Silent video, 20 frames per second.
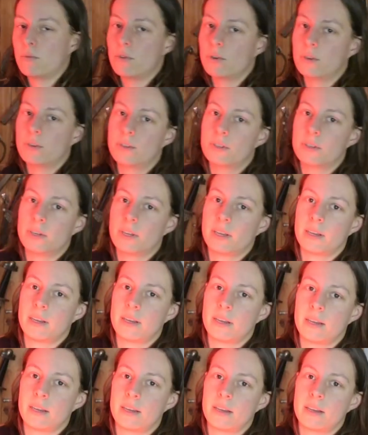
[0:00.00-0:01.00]
would
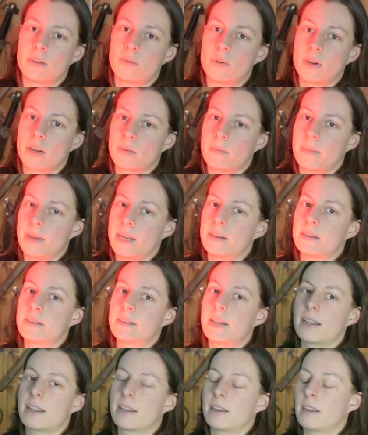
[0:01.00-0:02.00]
recommend
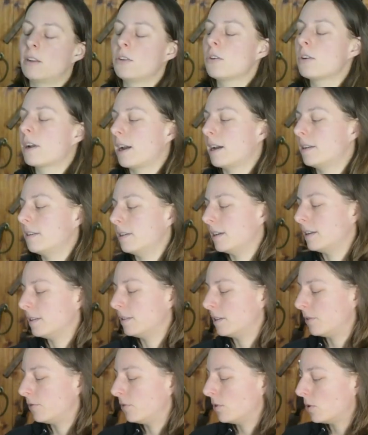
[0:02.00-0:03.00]
taking a look at
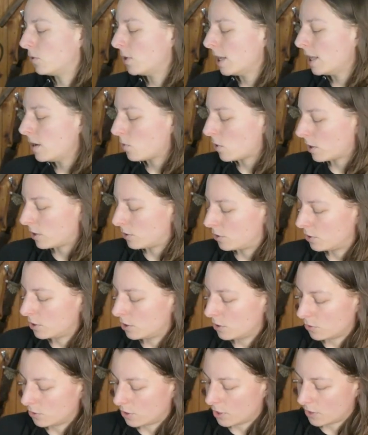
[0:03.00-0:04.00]
is if you really want to
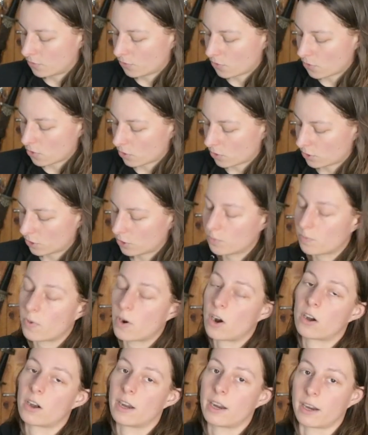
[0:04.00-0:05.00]
use it for
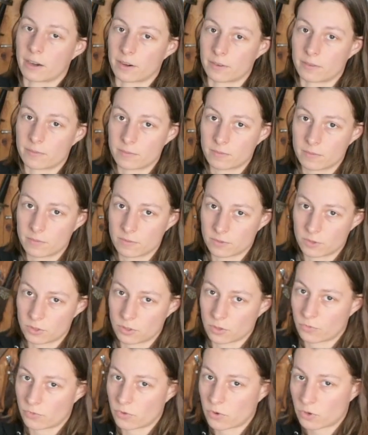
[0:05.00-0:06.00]
sparring.
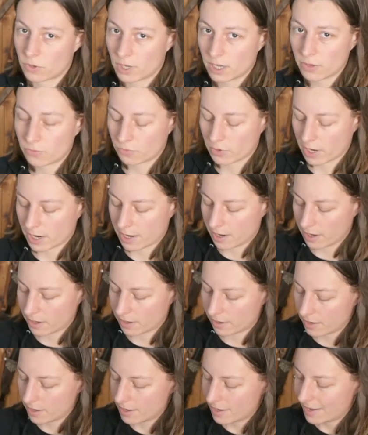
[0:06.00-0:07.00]
So for real
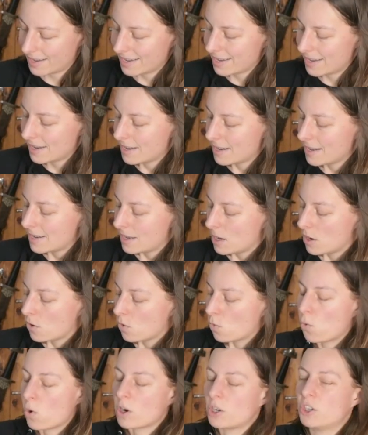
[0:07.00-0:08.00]
fighting,
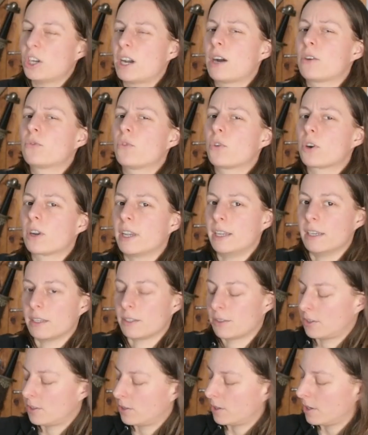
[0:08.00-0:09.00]
watch out for the
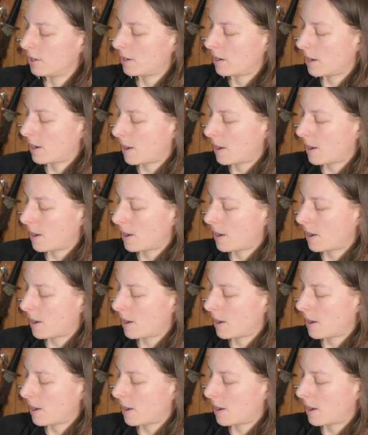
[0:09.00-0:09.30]
hilts.